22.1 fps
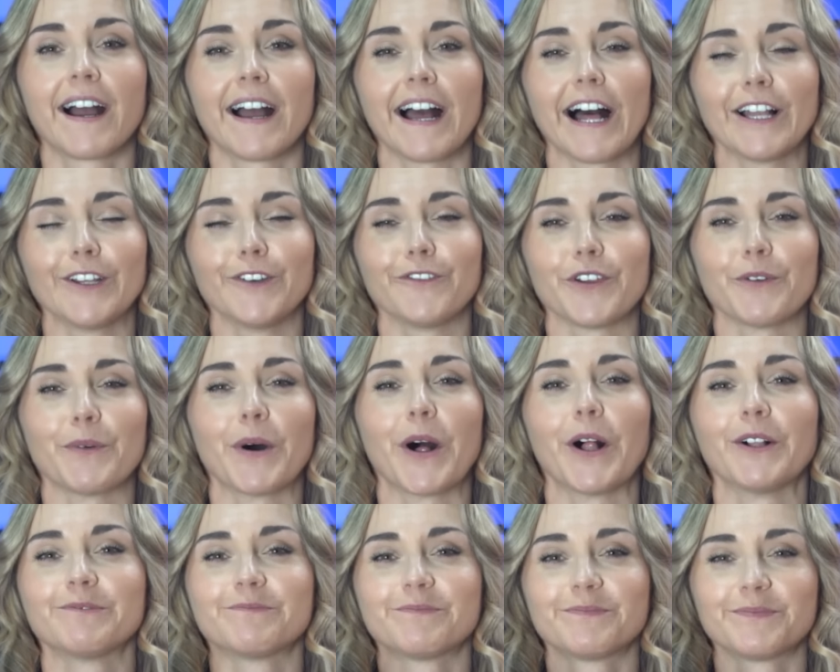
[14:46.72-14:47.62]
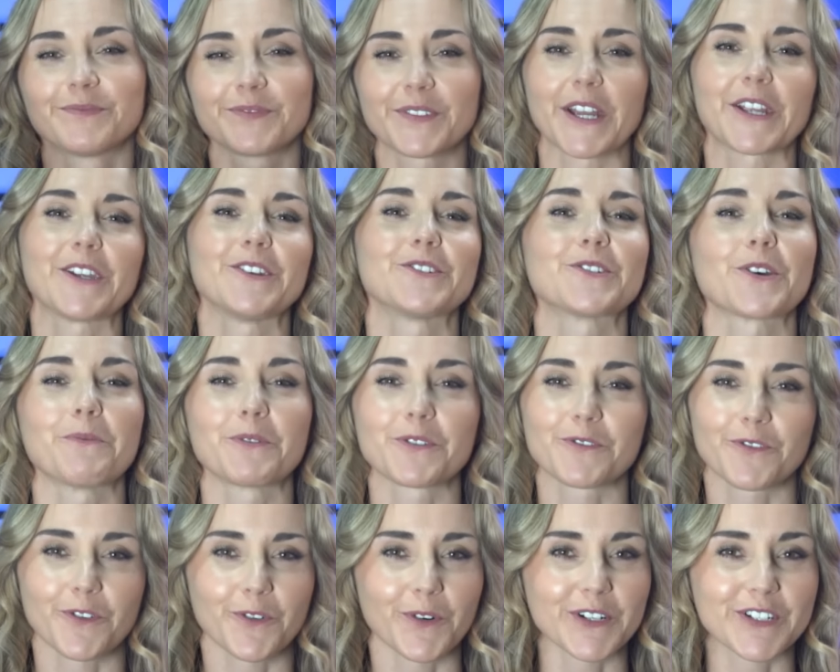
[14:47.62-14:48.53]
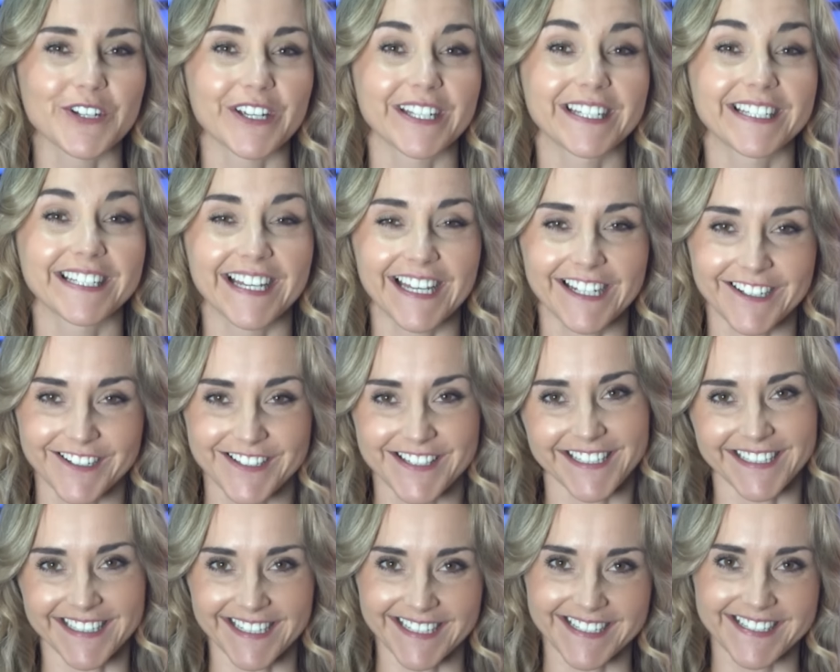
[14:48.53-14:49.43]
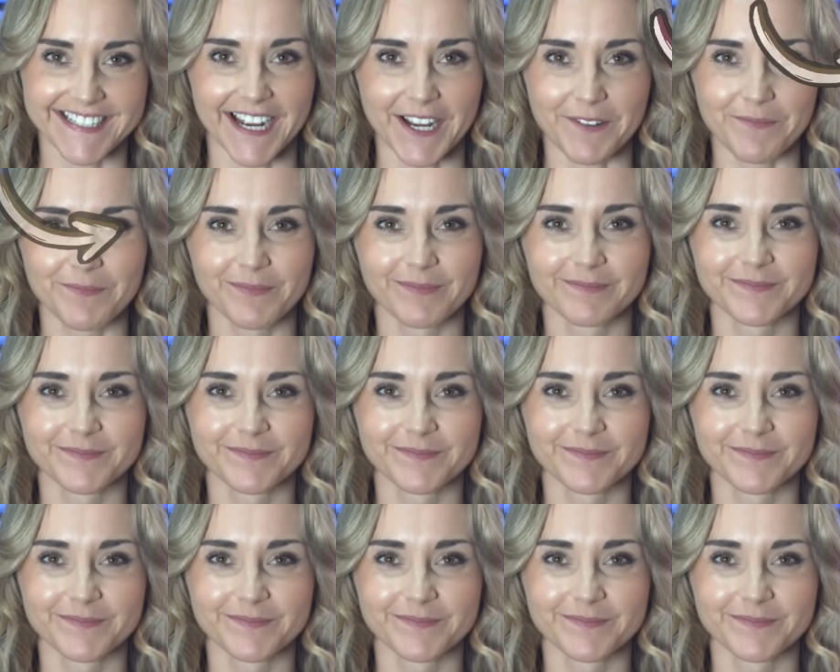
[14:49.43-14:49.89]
I love you all. Thank you so much for watching, and I'll see you next time.